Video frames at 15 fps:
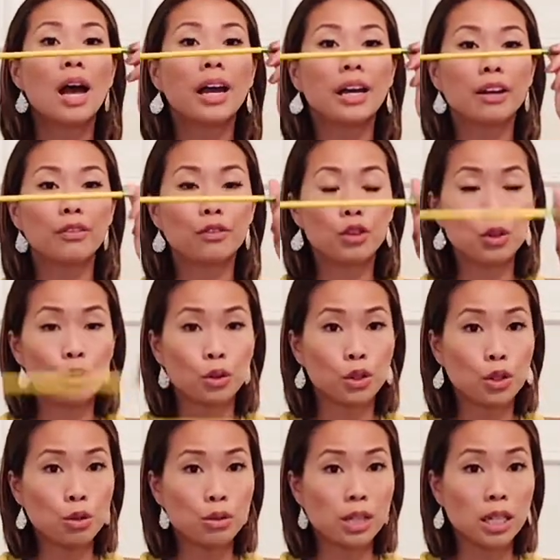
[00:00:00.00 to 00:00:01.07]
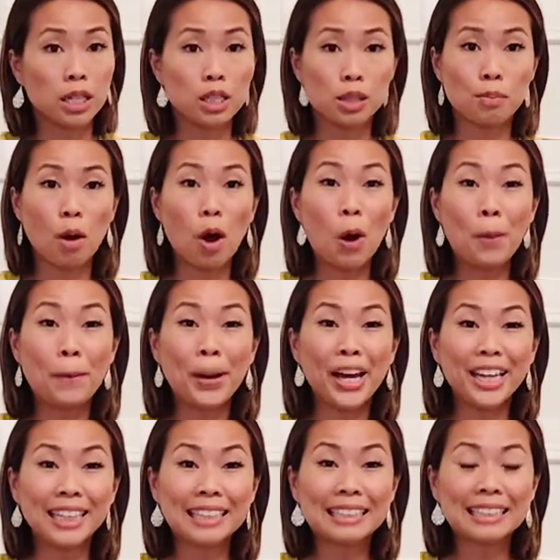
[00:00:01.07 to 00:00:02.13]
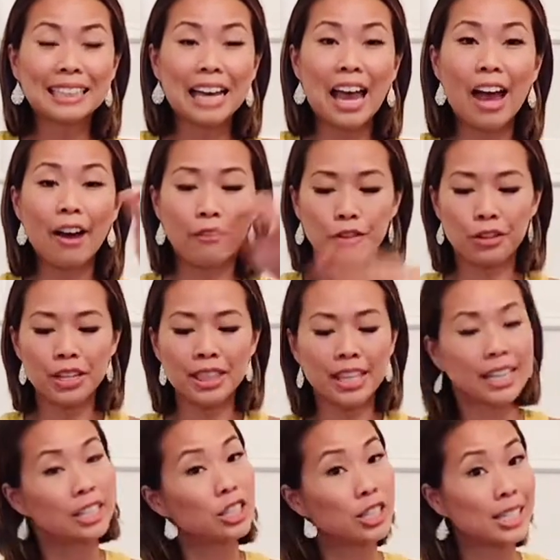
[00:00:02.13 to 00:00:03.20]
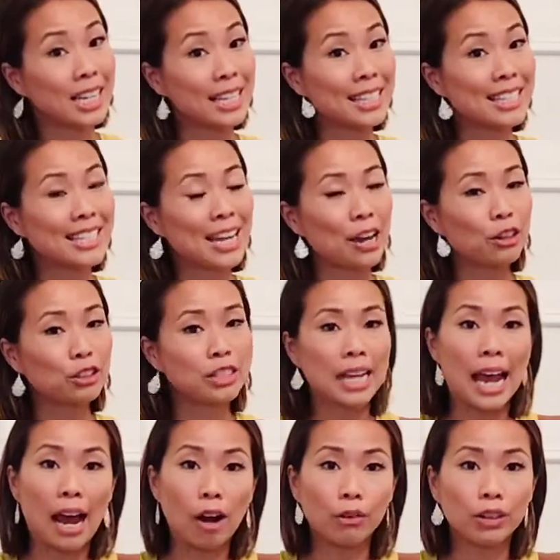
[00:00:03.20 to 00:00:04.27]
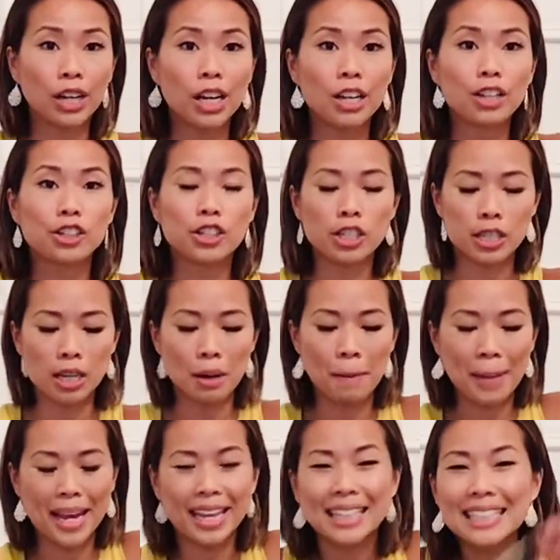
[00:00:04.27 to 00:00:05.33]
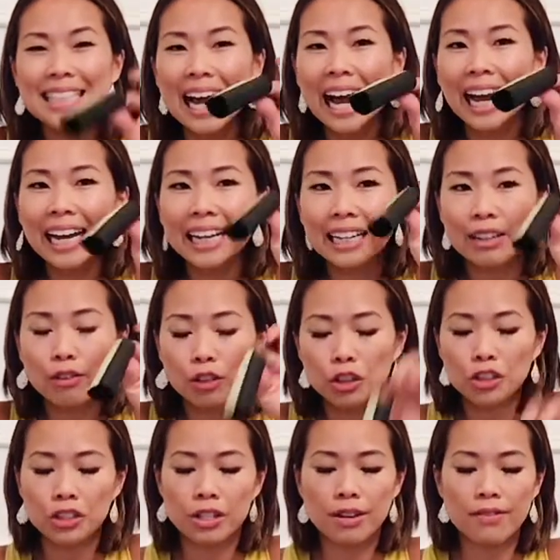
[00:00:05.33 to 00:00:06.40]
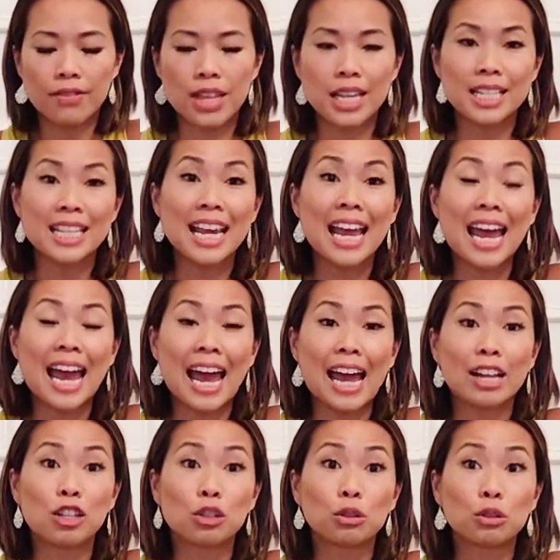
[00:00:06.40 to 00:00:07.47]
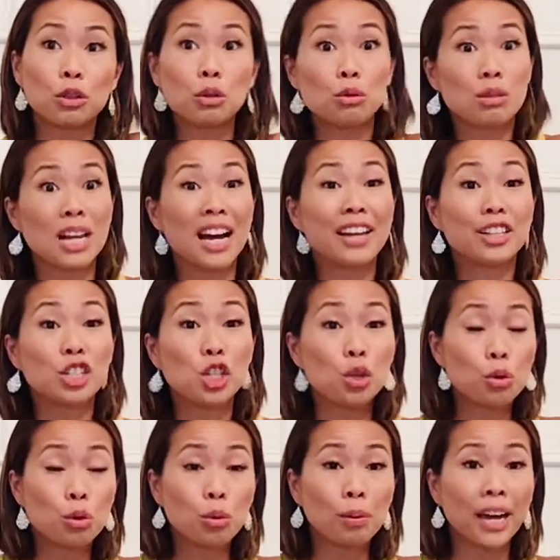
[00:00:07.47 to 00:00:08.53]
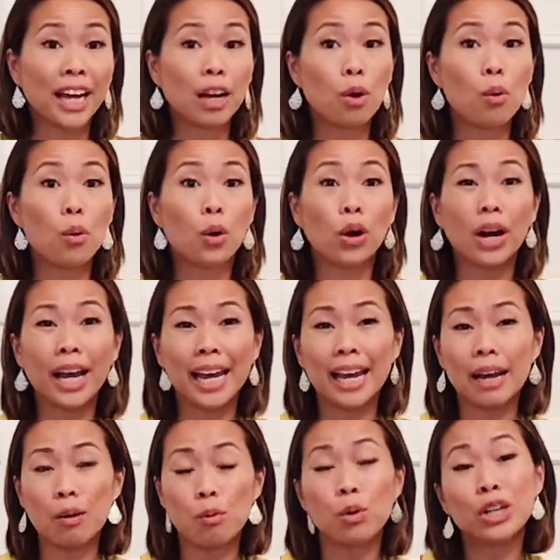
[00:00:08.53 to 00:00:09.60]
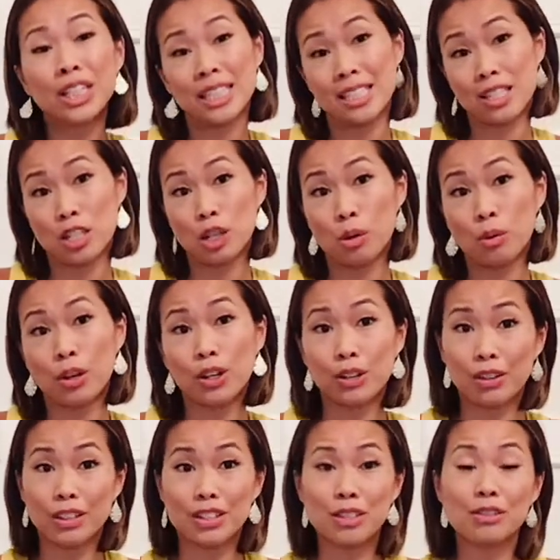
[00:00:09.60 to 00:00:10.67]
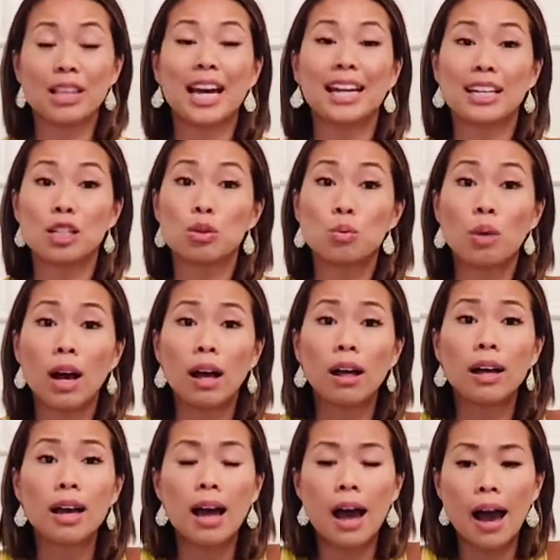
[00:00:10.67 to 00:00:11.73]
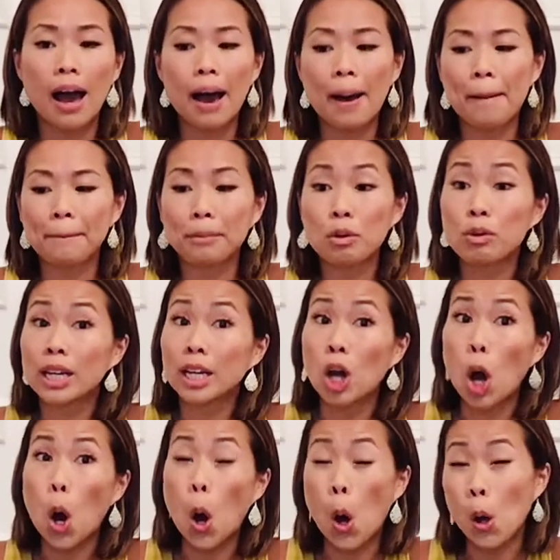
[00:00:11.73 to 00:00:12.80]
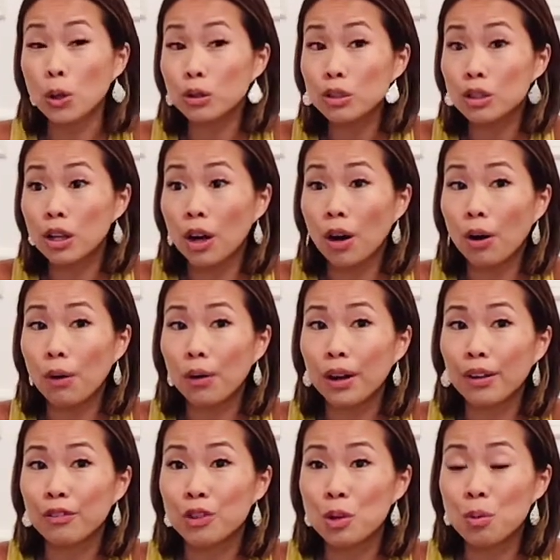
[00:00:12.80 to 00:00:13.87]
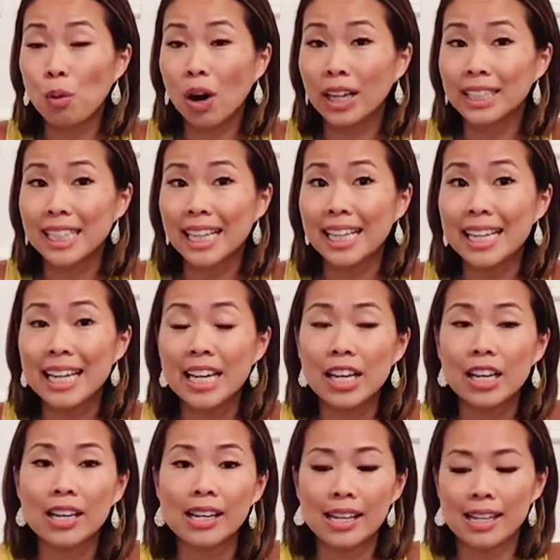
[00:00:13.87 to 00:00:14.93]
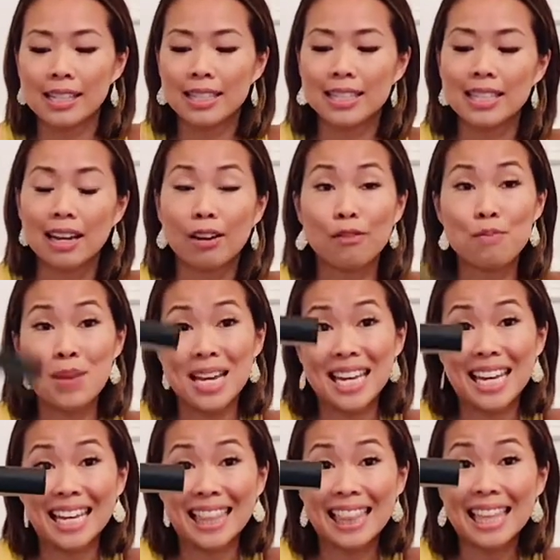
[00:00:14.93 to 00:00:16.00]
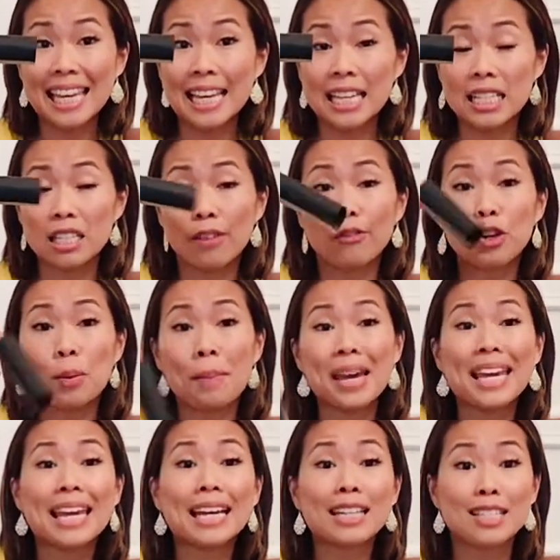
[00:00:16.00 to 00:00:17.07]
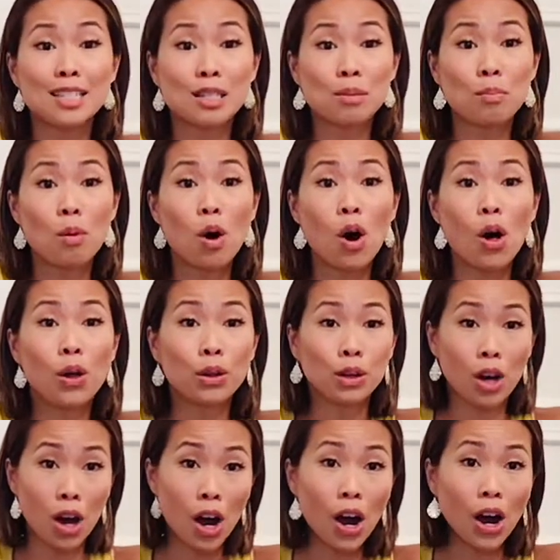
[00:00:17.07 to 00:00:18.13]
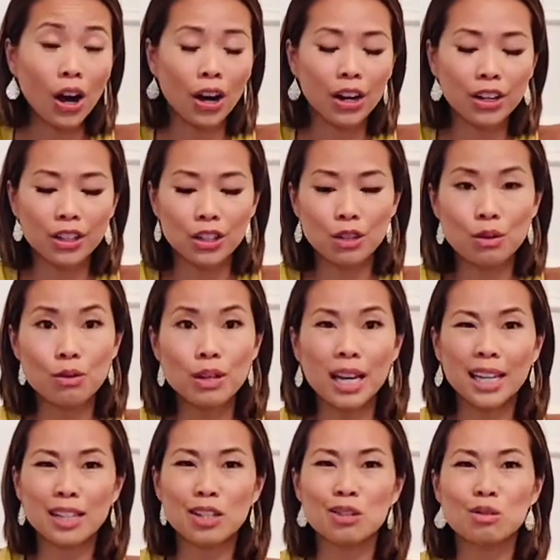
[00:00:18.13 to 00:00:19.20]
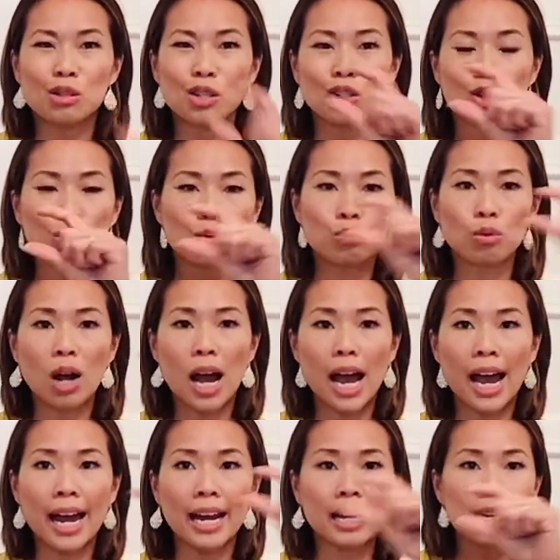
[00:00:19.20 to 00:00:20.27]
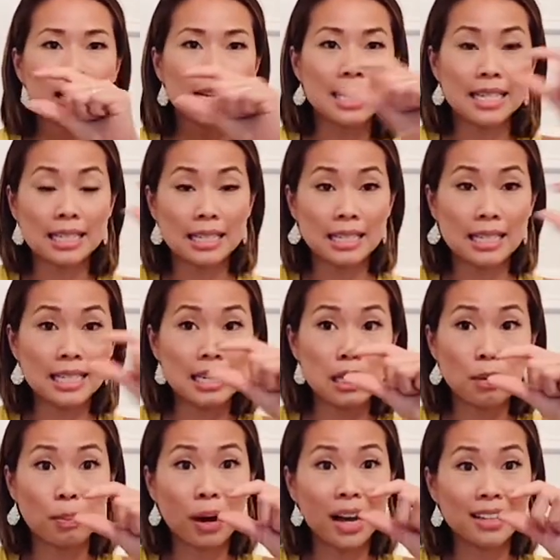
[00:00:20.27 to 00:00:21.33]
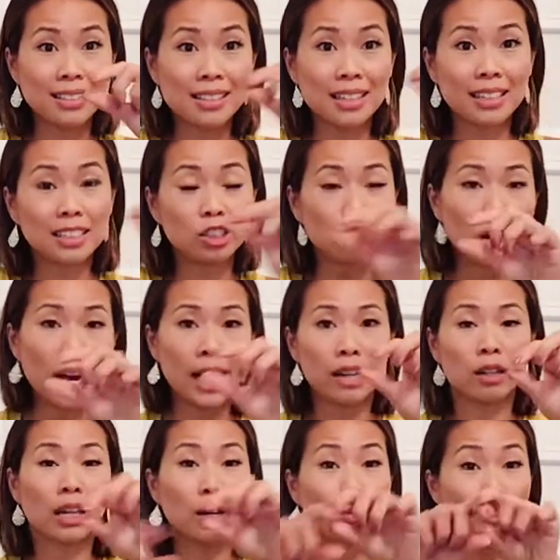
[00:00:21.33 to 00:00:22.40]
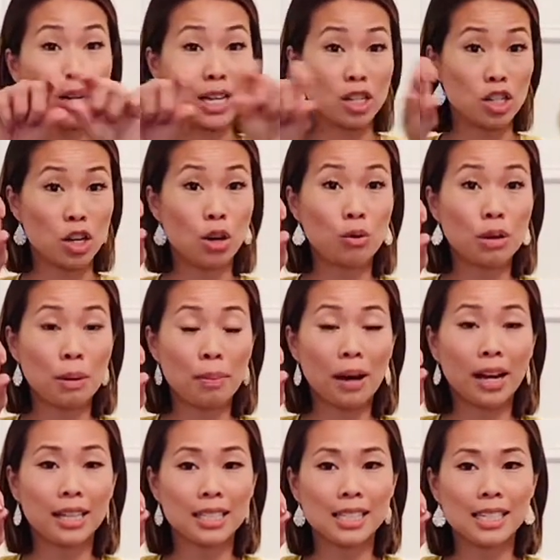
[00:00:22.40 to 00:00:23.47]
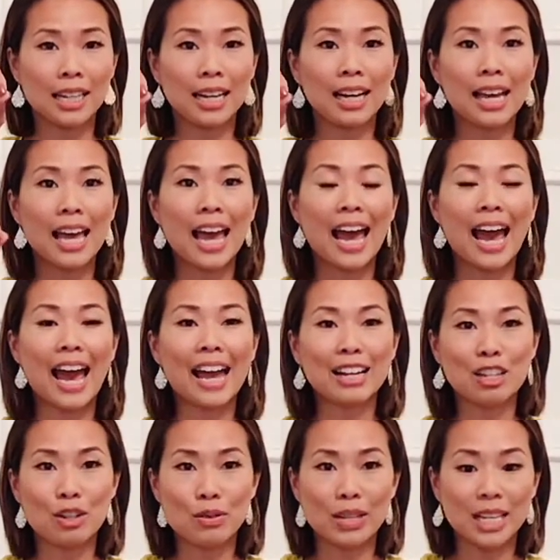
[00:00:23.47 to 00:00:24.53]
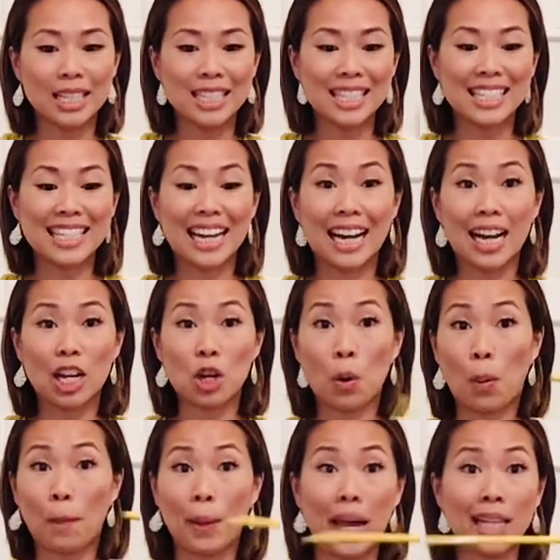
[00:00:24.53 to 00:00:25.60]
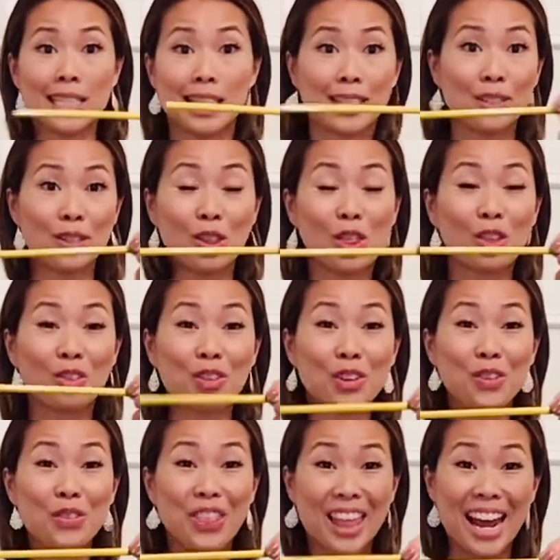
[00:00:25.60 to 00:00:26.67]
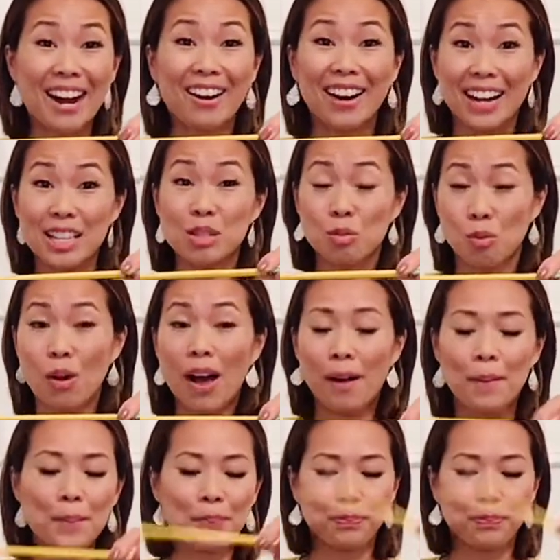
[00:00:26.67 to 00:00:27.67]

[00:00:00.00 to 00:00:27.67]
If you're using a small button, everything just gets scaled down. You're just gonna make a tiny version of this, and you'll use a toothpick or a wooden skewer. You can do that as well. You can also, if you wanted, instead of making these, if you're making a small car, you can use a dried ziti pasta, a dried like rigatoni pasta, and you can stick your pencil through there as well.